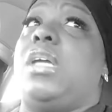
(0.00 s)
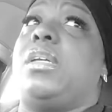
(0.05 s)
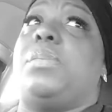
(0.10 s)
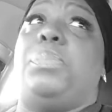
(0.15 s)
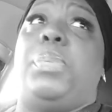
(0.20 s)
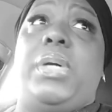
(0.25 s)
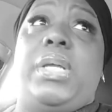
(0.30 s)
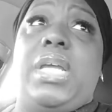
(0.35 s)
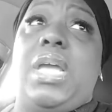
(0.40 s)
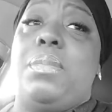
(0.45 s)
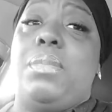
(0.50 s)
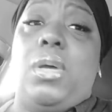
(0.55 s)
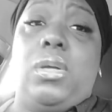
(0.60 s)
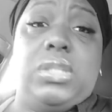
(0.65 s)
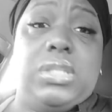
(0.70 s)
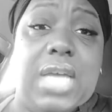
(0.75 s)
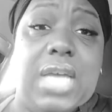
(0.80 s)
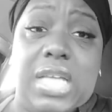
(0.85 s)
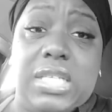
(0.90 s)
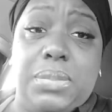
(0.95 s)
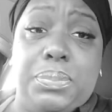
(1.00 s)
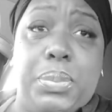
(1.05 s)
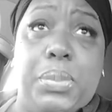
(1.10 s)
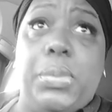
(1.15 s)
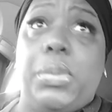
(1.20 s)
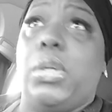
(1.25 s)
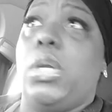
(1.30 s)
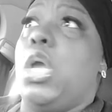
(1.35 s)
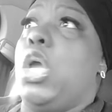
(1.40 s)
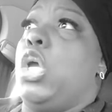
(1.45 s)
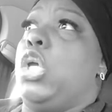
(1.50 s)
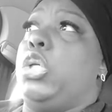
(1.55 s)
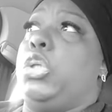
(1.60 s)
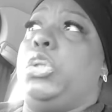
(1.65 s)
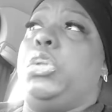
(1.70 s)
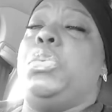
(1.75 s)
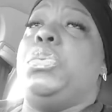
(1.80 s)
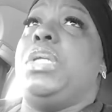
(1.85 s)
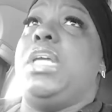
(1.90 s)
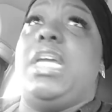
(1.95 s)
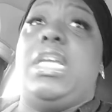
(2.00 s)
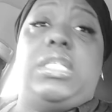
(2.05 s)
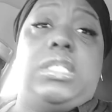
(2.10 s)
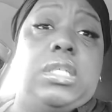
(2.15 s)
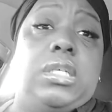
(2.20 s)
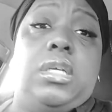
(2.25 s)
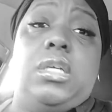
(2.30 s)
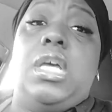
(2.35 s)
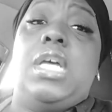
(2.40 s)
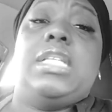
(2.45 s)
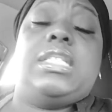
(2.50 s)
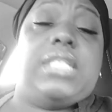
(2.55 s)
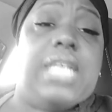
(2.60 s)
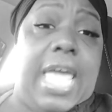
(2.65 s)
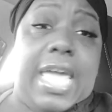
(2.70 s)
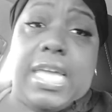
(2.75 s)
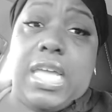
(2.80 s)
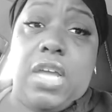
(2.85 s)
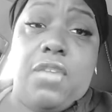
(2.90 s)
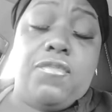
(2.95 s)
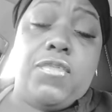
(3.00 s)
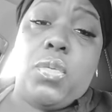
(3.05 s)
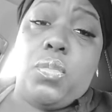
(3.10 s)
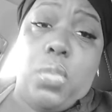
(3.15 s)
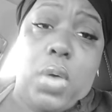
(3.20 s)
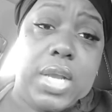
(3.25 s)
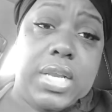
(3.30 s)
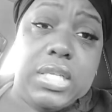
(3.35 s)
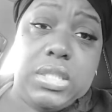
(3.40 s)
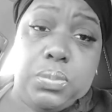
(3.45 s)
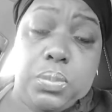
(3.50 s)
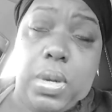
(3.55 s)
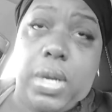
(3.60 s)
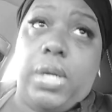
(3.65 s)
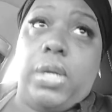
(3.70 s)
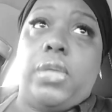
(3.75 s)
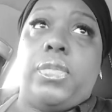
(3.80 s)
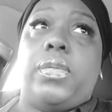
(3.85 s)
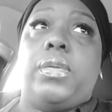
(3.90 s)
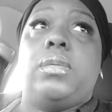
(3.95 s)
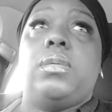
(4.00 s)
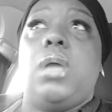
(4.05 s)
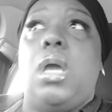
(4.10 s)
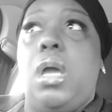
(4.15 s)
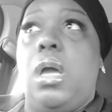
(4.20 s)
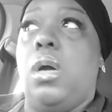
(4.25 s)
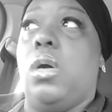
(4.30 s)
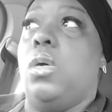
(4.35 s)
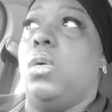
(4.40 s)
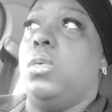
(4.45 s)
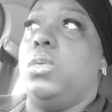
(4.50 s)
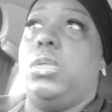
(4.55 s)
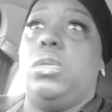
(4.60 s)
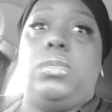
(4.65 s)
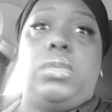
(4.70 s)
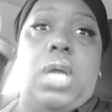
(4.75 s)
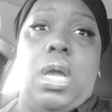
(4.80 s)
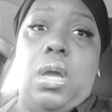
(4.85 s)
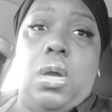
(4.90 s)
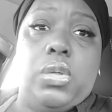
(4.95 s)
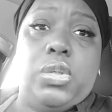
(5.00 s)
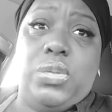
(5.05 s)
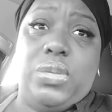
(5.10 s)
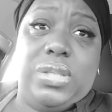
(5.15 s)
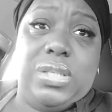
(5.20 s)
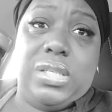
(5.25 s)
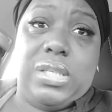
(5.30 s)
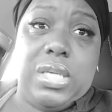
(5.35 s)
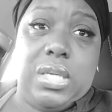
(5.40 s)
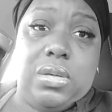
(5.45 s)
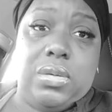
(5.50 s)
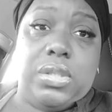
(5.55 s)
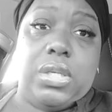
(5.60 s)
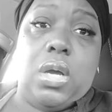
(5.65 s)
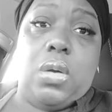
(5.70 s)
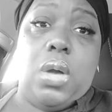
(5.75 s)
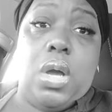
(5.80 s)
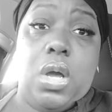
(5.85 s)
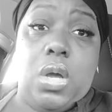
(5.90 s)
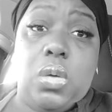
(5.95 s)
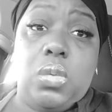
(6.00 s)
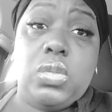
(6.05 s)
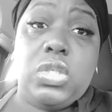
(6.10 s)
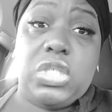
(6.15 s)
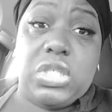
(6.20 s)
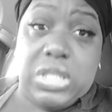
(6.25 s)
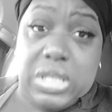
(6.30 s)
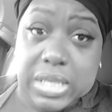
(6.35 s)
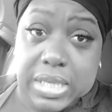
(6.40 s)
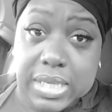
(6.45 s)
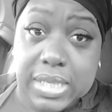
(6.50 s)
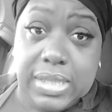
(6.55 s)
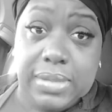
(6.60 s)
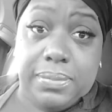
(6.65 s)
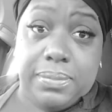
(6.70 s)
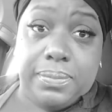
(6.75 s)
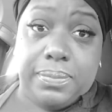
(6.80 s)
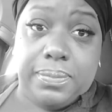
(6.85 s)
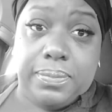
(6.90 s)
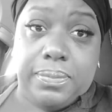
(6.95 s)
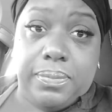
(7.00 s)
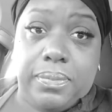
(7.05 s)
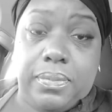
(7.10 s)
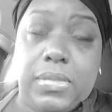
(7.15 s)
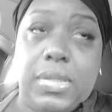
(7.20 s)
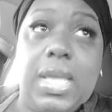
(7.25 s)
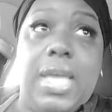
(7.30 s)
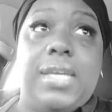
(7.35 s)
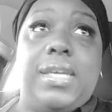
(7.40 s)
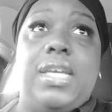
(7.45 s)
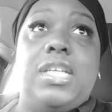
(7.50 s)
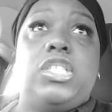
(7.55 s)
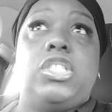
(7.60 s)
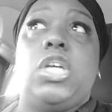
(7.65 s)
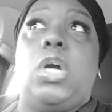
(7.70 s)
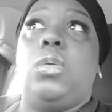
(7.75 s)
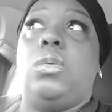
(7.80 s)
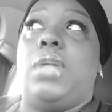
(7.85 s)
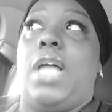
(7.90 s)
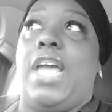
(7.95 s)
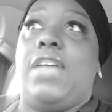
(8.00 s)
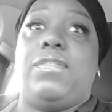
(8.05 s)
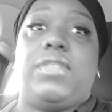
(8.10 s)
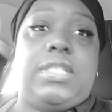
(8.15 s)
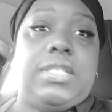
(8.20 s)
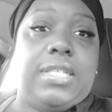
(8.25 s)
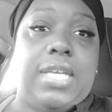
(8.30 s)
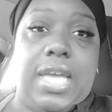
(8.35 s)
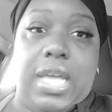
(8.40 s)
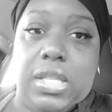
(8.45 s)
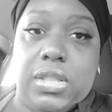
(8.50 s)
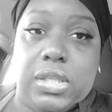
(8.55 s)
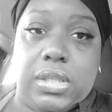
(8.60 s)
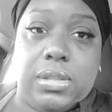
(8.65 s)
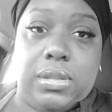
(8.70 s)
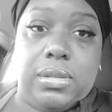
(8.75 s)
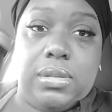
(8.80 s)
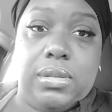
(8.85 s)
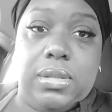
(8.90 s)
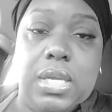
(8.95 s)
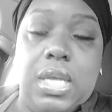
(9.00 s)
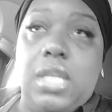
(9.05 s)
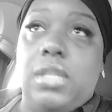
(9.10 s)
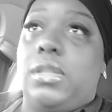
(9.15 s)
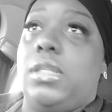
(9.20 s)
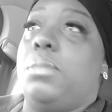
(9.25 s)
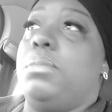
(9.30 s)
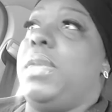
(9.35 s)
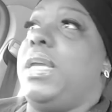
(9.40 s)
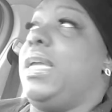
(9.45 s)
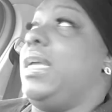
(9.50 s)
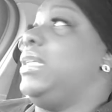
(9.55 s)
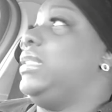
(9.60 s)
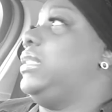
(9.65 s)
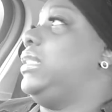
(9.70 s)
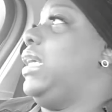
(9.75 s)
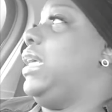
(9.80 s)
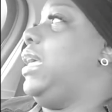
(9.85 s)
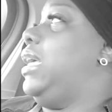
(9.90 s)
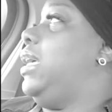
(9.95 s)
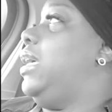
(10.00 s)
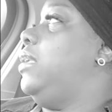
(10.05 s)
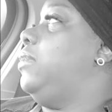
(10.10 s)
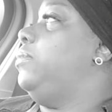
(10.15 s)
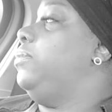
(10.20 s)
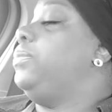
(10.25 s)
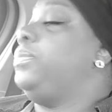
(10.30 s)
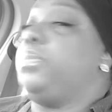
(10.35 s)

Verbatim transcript: put him on child support. You need to take him for what he's worth. No, you don't. You need to get on your own shit and get your life together. The man saying